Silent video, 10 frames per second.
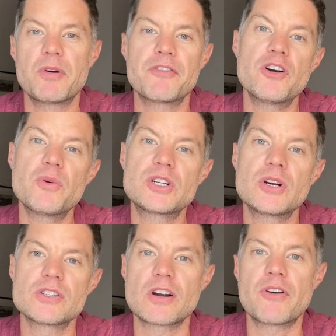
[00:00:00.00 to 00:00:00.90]
Preferred
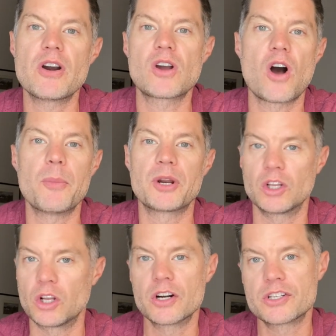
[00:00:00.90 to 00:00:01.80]
returns are very common
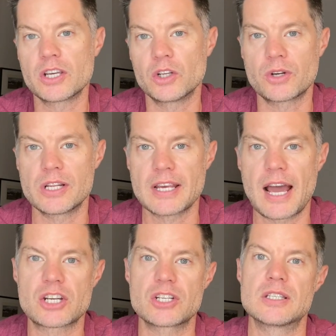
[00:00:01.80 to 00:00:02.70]
on large-scale
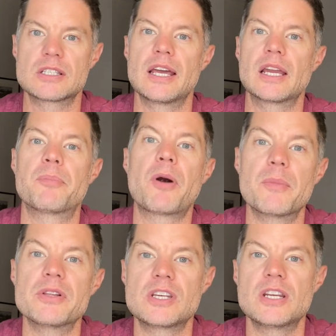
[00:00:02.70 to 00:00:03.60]
transactions like
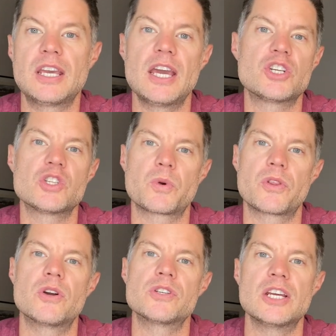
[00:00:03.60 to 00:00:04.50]
apartment syndications
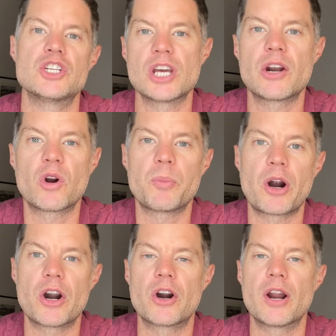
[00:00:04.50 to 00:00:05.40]
where there is a general
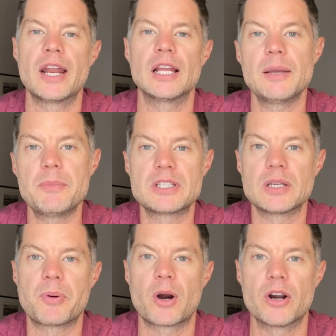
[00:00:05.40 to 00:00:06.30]
partner and a
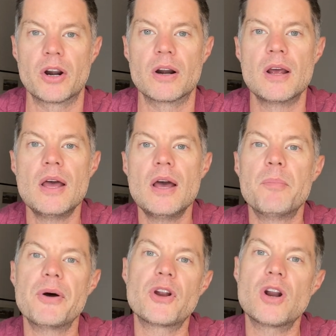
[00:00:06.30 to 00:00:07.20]
limited partner,
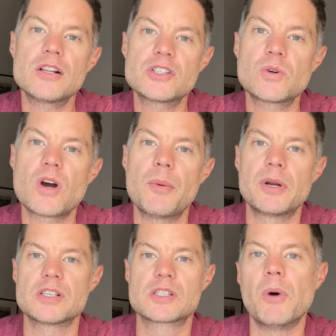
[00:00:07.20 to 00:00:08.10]
but they're not so
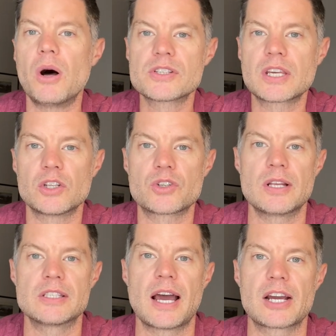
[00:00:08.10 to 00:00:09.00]
common on small-scale
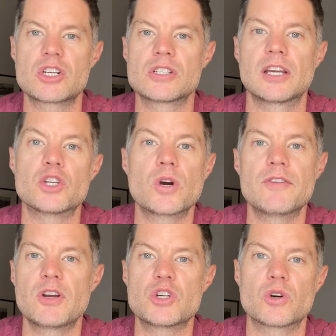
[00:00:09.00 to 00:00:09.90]
transactions like
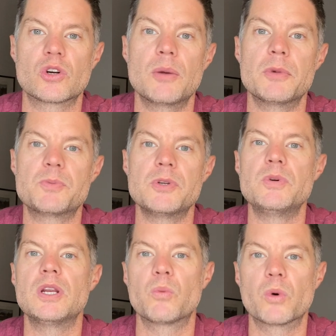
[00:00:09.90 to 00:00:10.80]
joint venture agreements
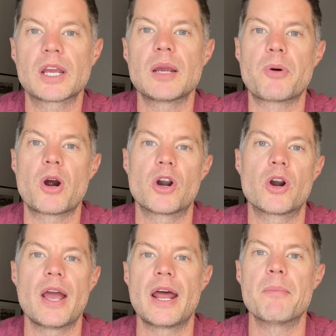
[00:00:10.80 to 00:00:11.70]
between a working
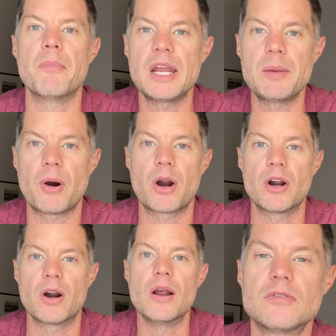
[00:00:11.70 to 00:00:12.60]
partner and a money
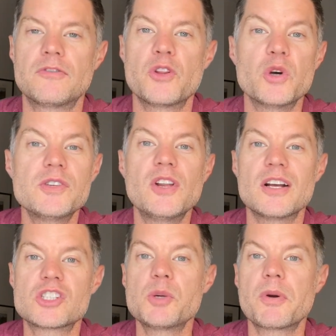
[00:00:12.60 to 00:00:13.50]
partner. For those of you
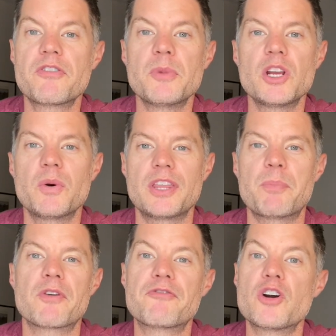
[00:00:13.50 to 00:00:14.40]
not super familiar with
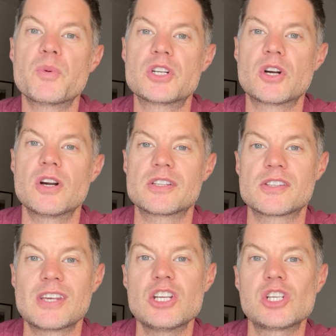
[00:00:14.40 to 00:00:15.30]
a preferred return,
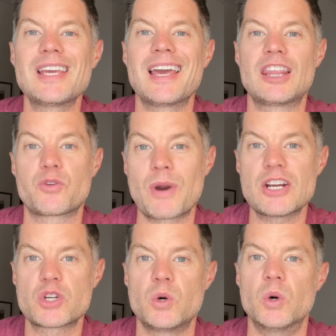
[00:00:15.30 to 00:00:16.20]
it's essentially a
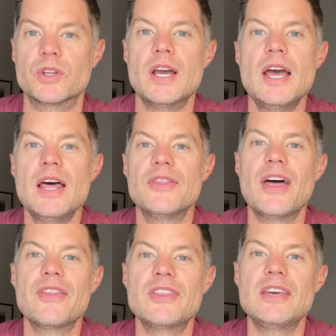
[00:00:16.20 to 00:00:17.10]
threshold
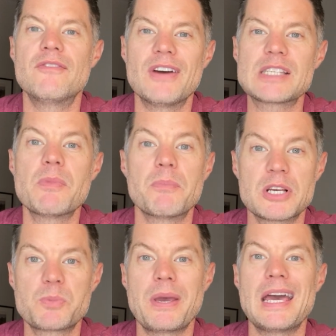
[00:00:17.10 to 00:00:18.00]
that the investment
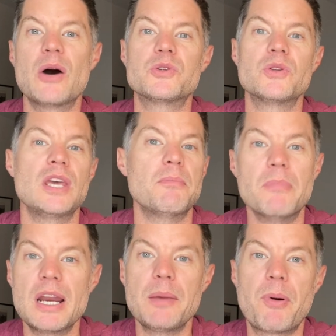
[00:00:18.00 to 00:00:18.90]
must pay out to the
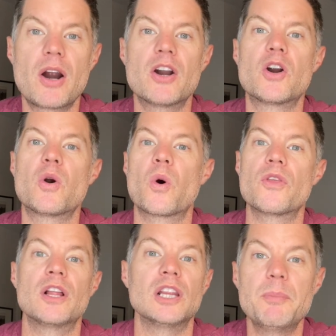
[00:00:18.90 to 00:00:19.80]
money partner
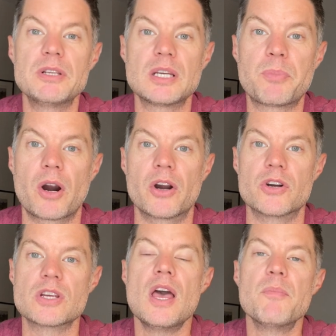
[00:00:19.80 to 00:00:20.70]
or the limited
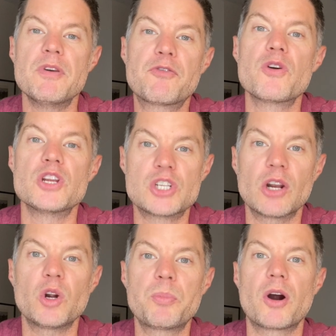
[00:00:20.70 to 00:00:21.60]
partners before the
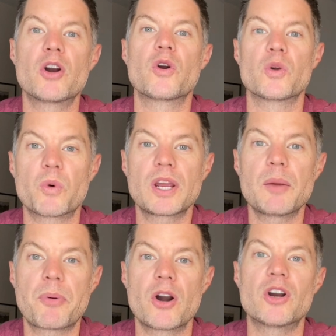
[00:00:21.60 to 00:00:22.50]
general partner or the
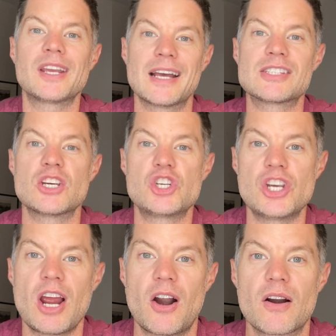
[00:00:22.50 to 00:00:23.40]
working partner gets a
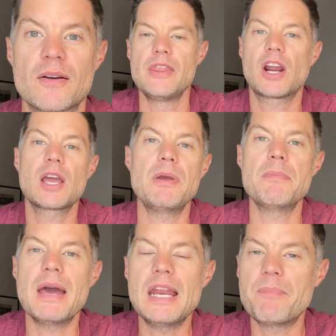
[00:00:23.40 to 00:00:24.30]
share. There can be
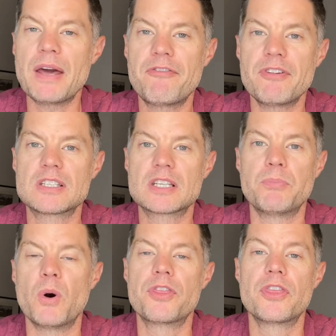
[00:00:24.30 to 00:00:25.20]
many benefits to
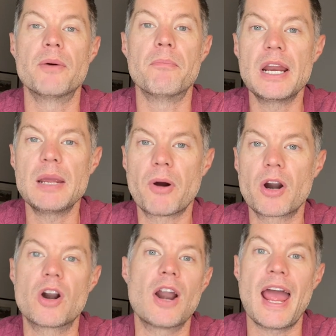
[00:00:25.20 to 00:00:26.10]
both the money
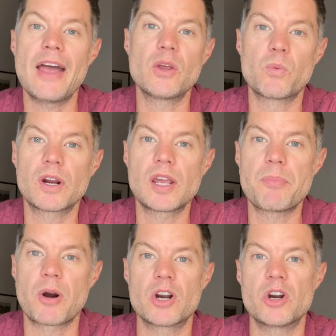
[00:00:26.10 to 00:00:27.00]
partner and the
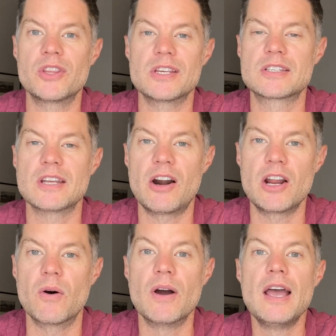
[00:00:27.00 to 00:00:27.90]
working partner in this
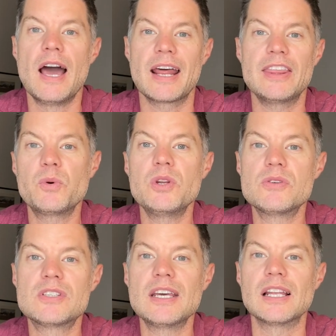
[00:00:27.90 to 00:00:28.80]
scenario, and I think when
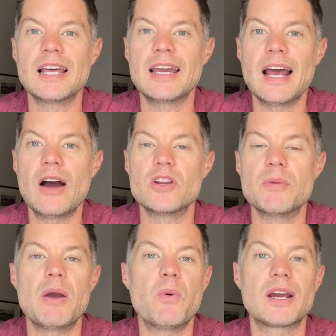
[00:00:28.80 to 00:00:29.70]
you see it laid out,
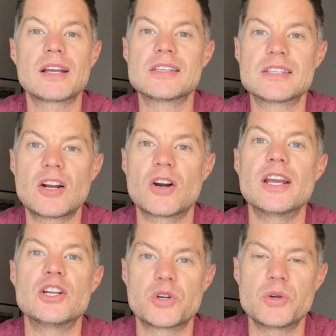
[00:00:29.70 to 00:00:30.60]
you may want to consider
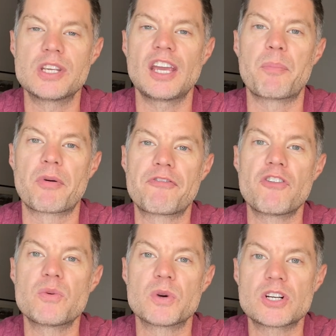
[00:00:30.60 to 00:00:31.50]
introducing a
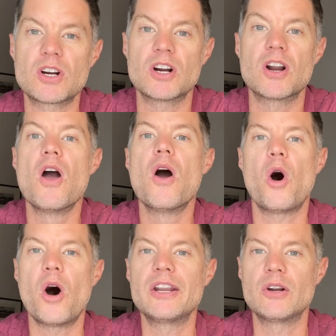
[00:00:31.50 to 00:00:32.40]
preferred return
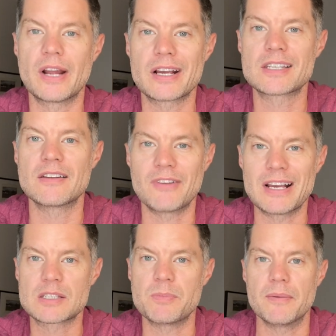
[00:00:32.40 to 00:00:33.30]
on your next
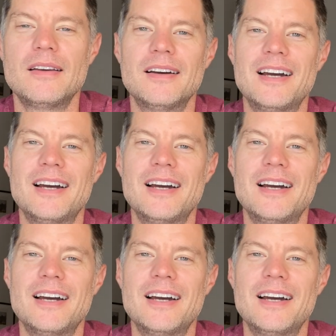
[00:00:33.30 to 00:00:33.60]
investment.